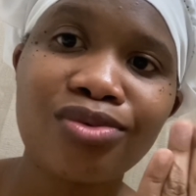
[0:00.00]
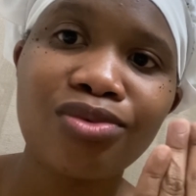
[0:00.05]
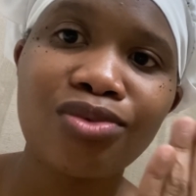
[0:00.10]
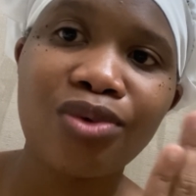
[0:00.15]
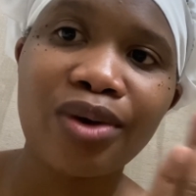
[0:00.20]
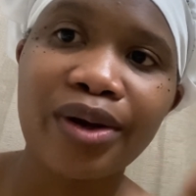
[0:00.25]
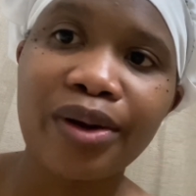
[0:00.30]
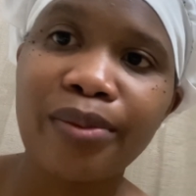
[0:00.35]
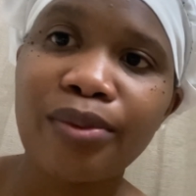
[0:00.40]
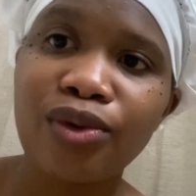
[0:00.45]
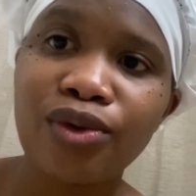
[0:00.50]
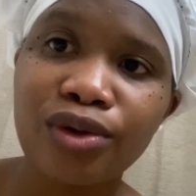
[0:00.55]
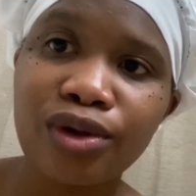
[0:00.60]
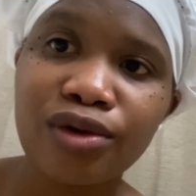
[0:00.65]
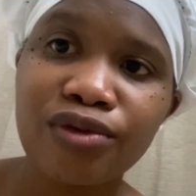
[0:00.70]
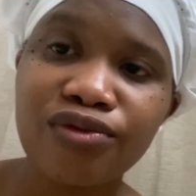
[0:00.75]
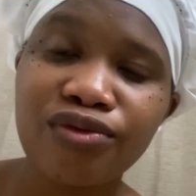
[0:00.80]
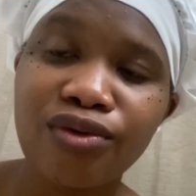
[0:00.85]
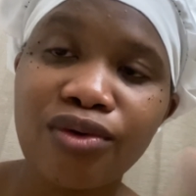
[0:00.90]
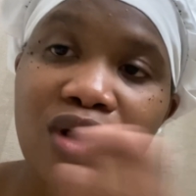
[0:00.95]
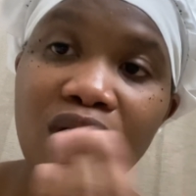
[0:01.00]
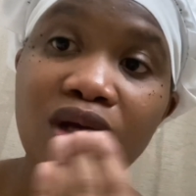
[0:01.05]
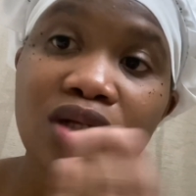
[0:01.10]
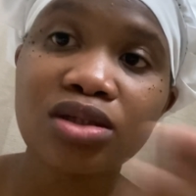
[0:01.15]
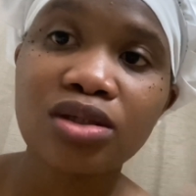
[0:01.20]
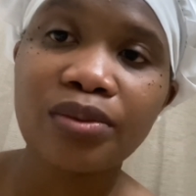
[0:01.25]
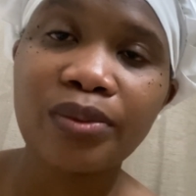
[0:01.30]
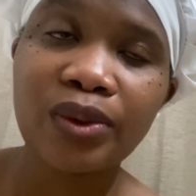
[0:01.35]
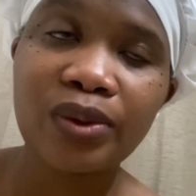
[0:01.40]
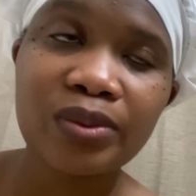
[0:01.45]
what I'm looking for at
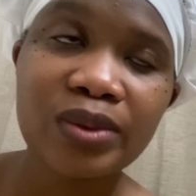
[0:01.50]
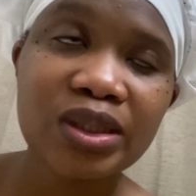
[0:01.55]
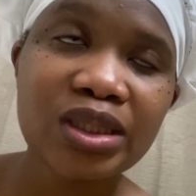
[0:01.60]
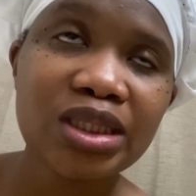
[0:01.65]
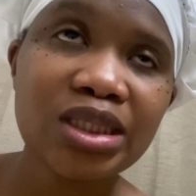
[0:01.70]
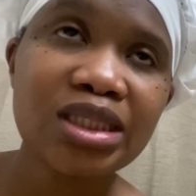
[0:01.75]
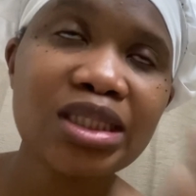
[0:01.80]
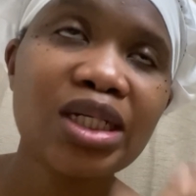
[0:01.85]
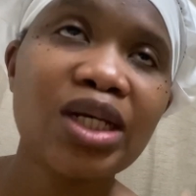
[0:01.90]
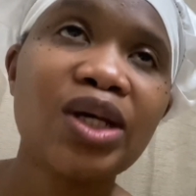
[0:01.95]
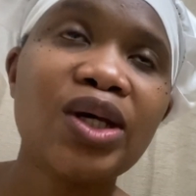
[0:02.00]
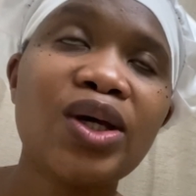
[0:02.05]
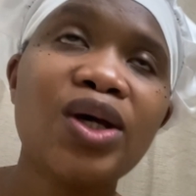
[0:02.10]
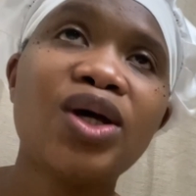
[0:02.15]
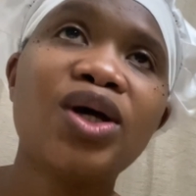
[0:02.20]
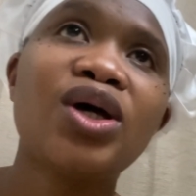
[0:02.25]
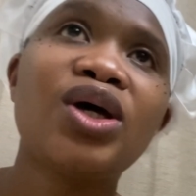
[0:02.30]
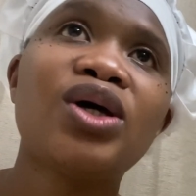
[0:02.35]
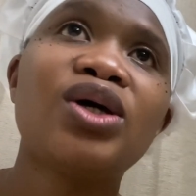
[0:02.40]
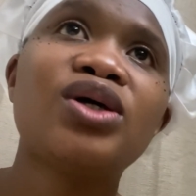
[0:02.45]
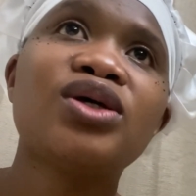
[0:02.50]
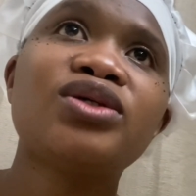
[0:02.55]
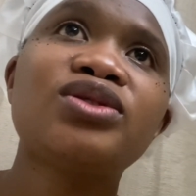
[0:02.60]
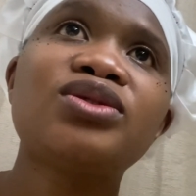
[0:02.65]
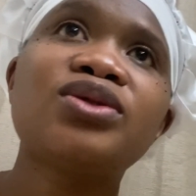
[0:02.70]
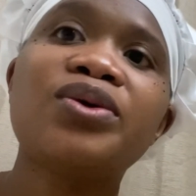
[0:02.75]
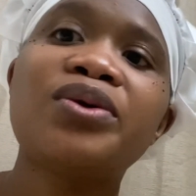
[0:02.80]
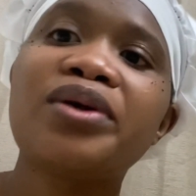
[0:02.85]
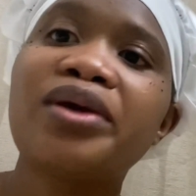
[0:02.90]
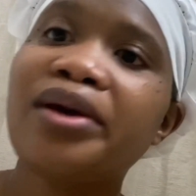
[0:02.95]
the moment.
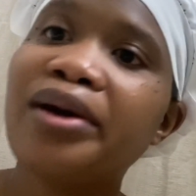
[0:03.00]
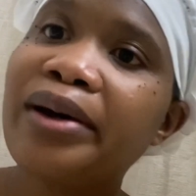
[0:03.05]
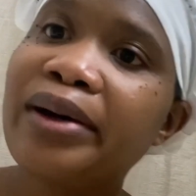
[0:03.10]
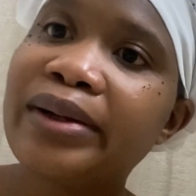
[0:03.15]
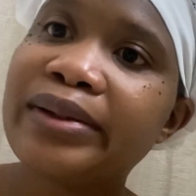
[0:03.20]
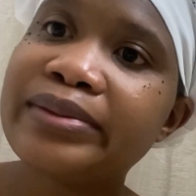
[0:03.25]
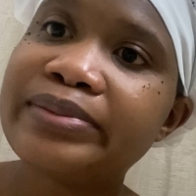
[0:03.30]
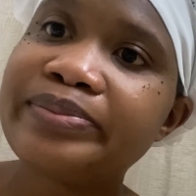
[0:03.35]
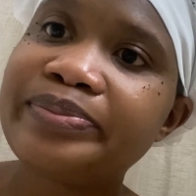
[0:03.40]
So yeah,